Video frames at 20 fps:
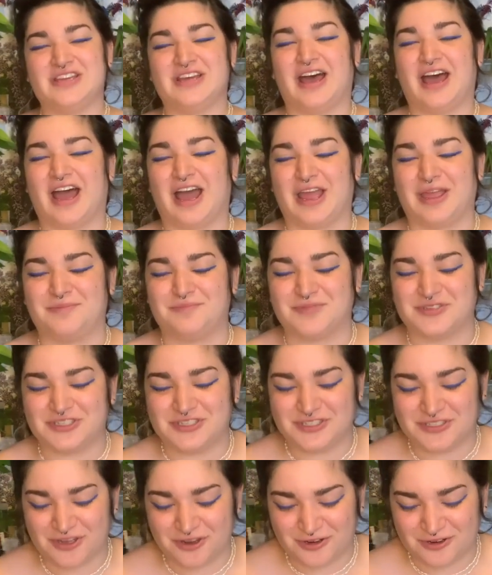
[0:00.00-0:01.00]
I'm
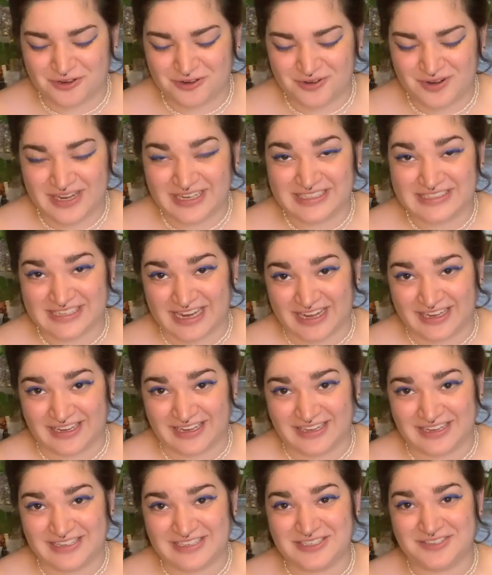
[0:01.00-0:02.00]
so
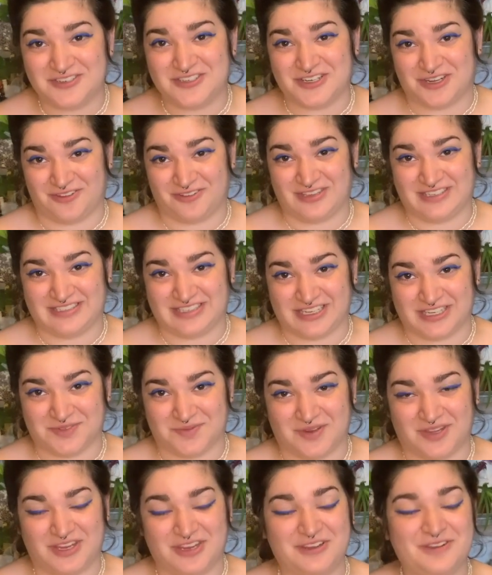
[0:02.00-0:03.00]
excited to share these things
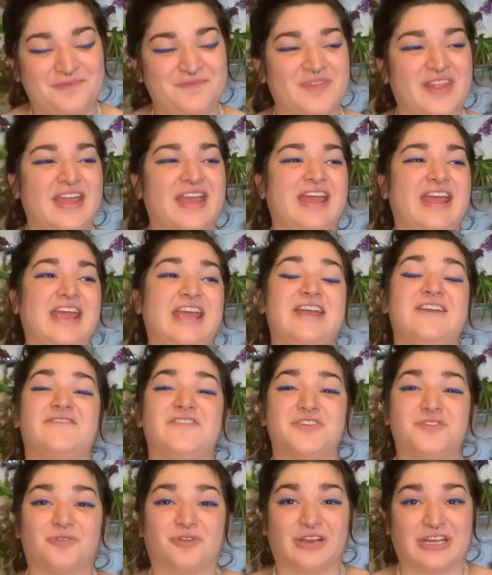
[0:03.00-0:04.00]
with you. If
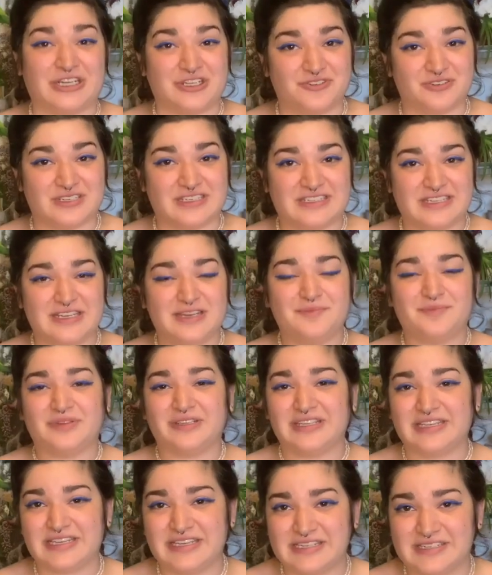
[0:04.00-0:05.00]
you are interested,
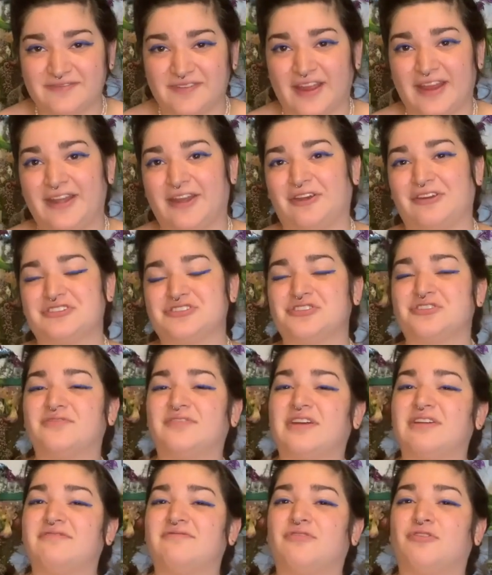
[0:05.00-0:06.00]
please find our
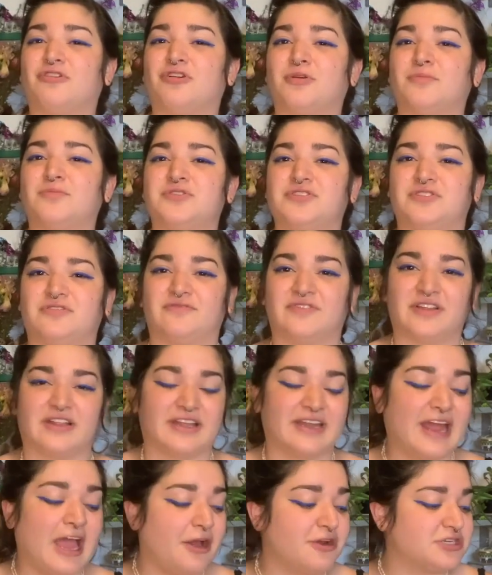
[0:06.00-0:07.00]
survey form to fill it
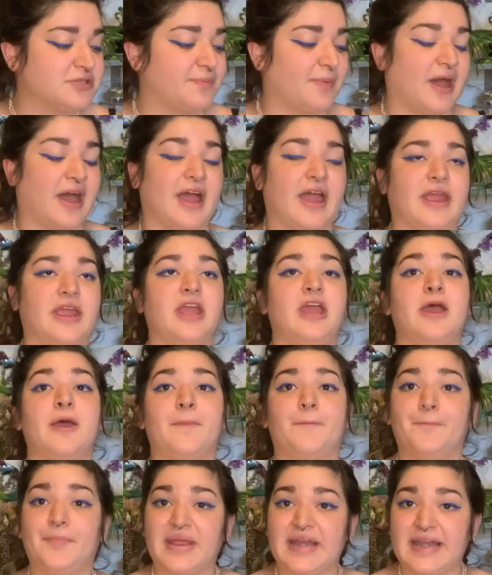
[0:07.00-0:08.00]
out by
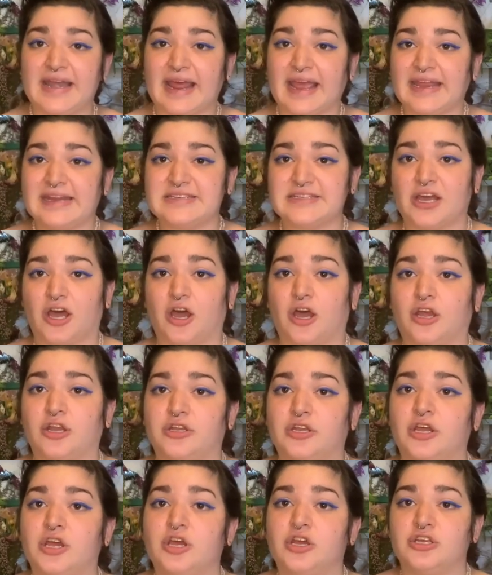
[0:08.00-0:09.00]
midnight
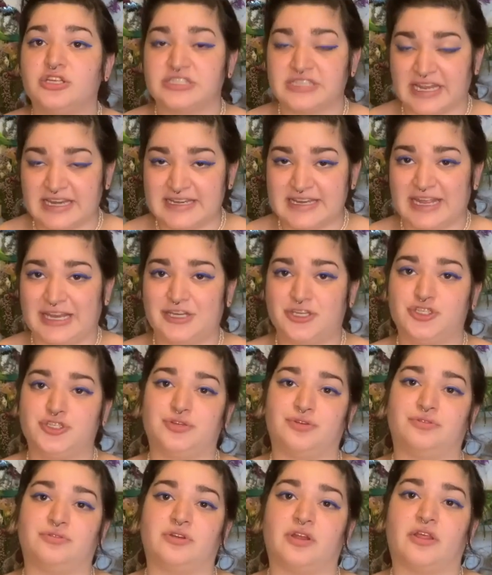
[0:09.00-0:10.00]
on Sunday,
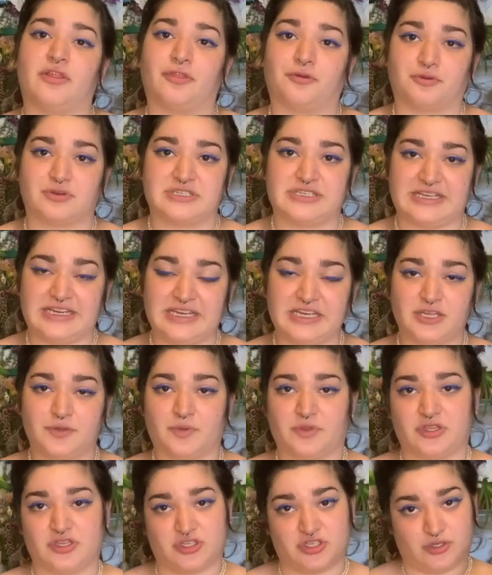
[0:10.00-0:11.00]
June 13th,
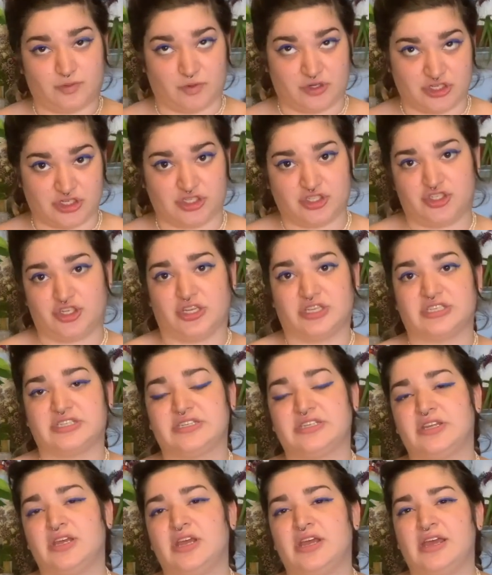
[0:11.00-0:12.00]
which is
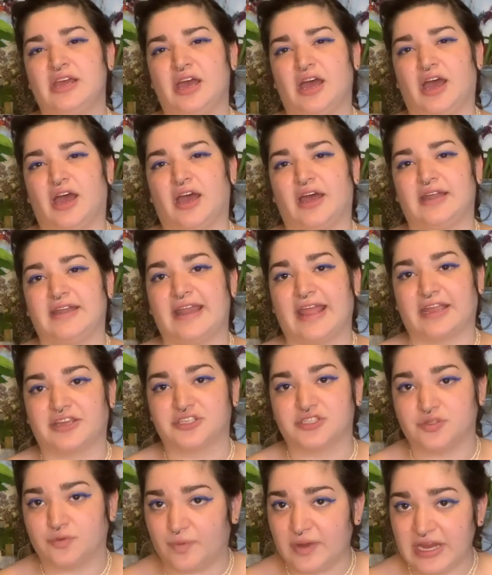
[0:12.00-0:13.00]
just
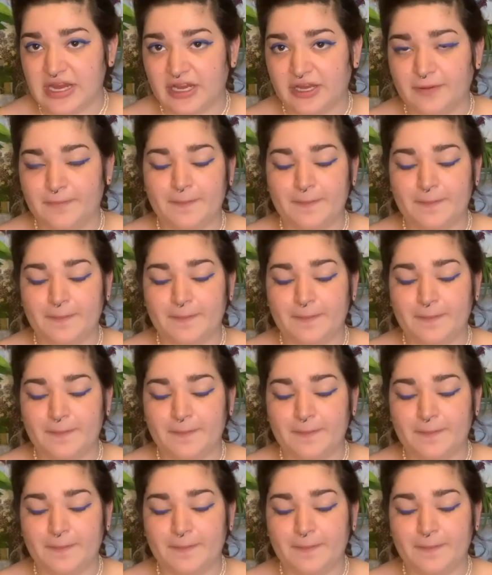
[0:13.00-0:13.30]
next week.